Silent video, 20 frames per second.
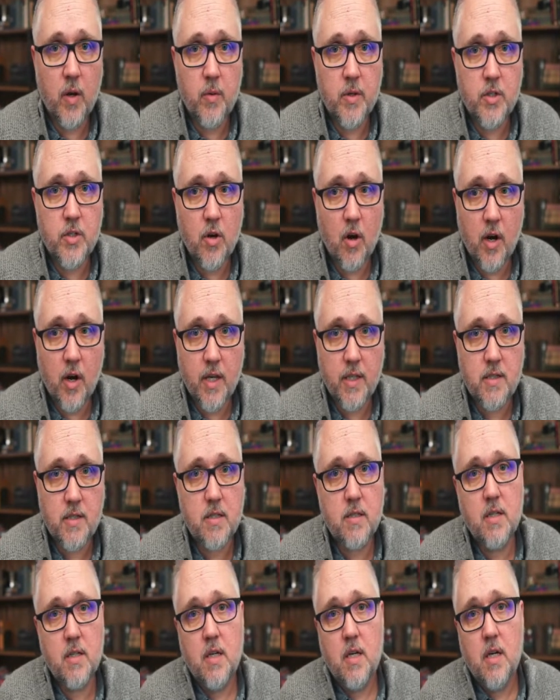
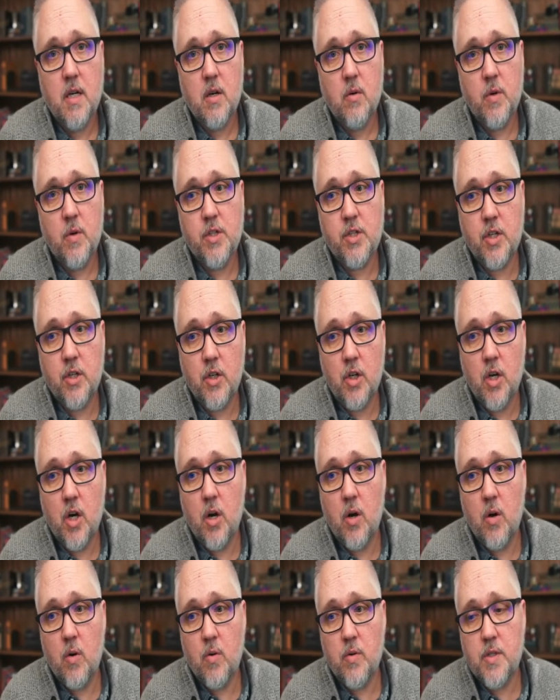targets, which can
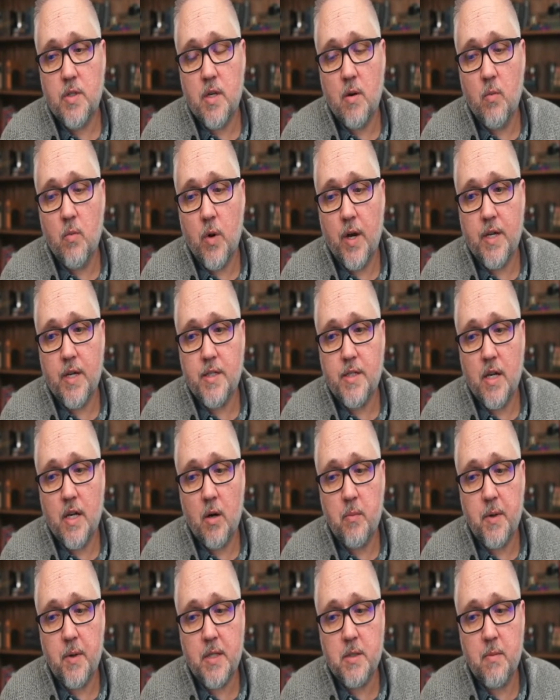go some ways to
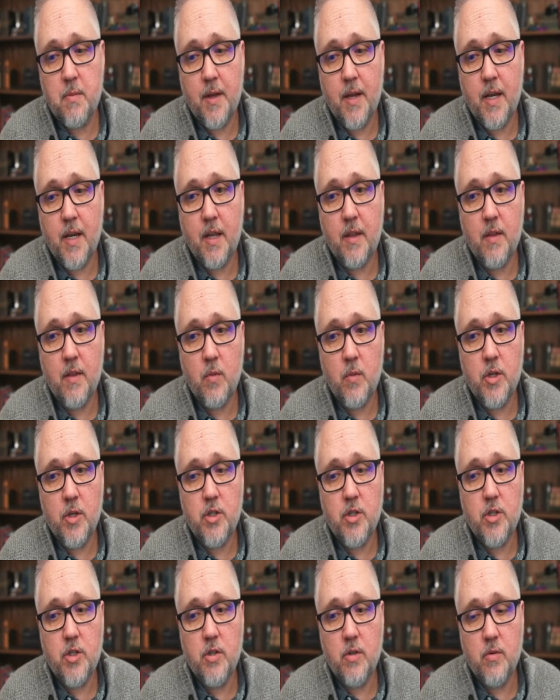help explaining
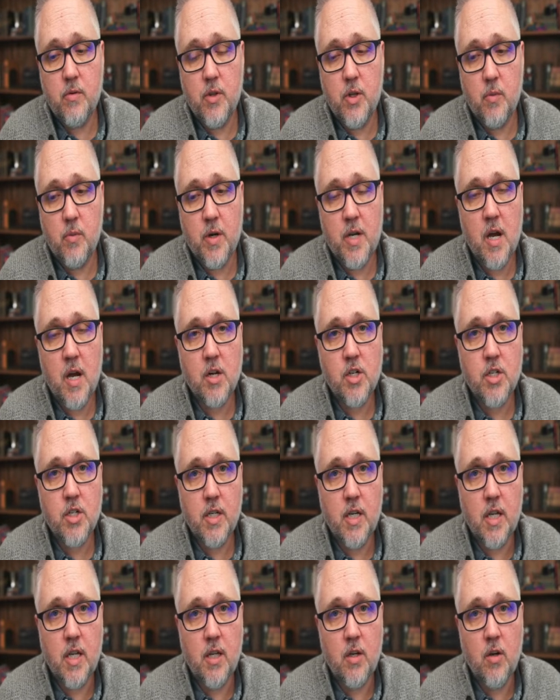the
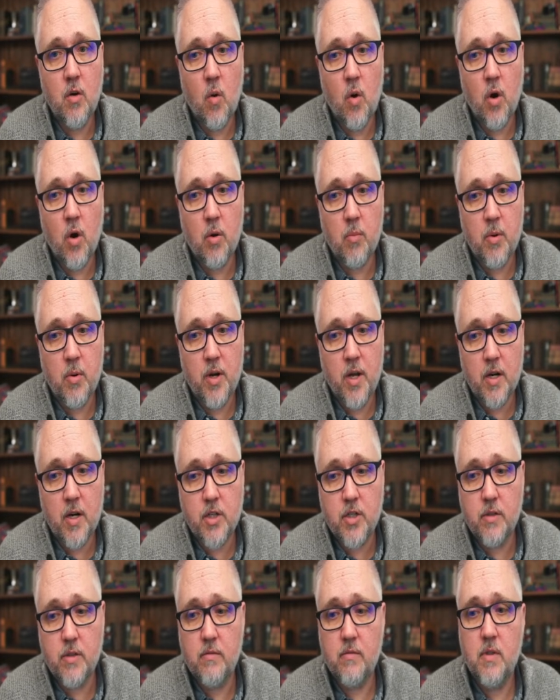reduction in oil
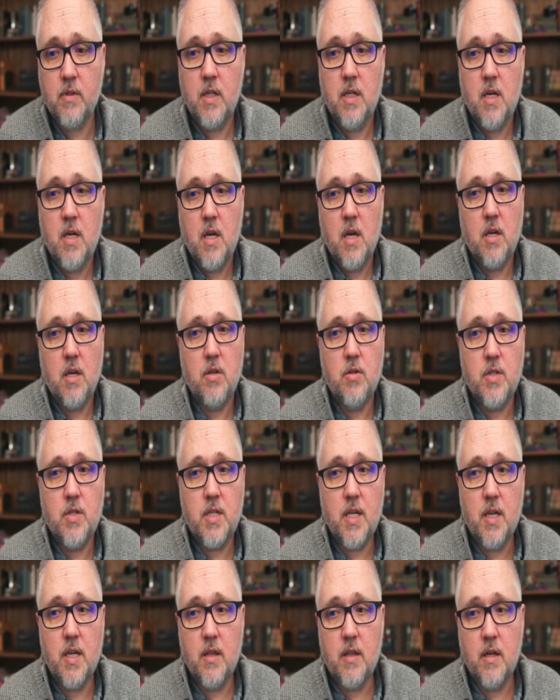production. You
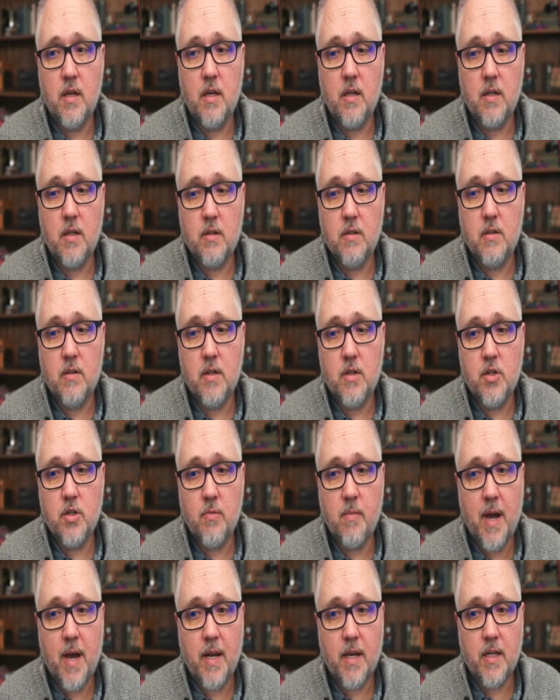see the
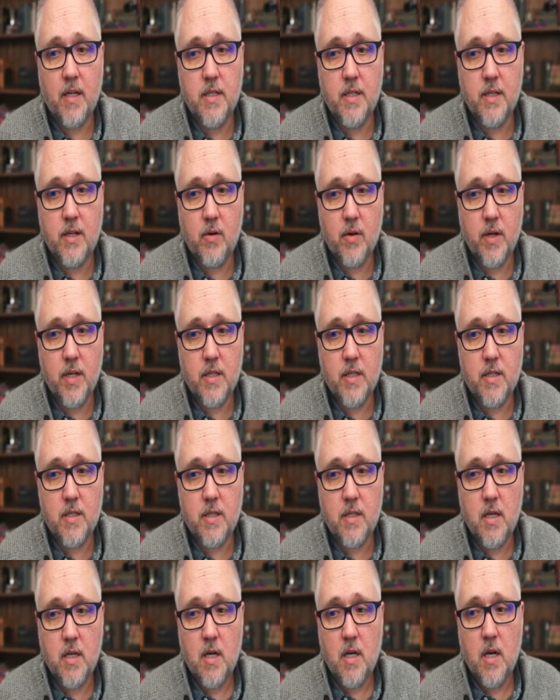dramatic
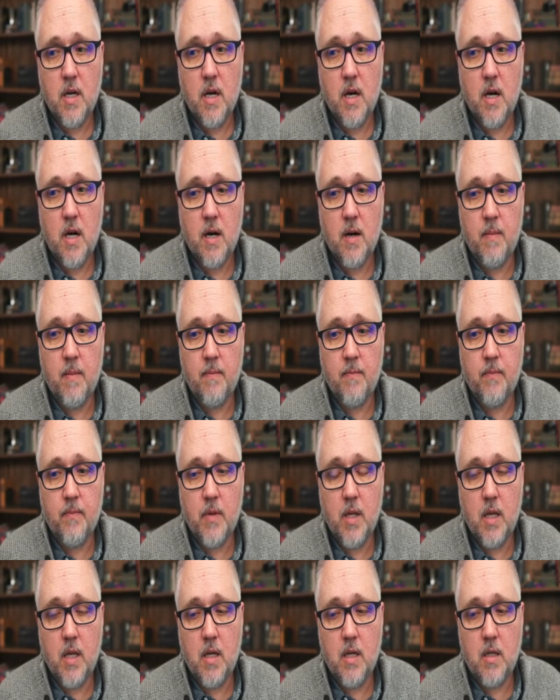decrease
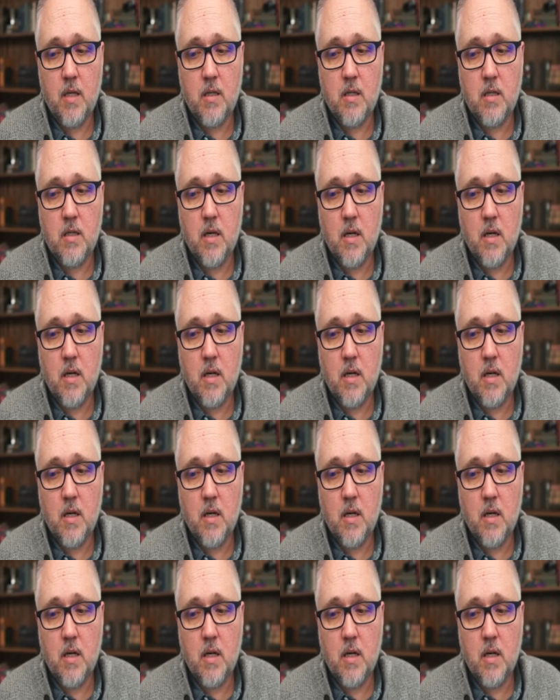in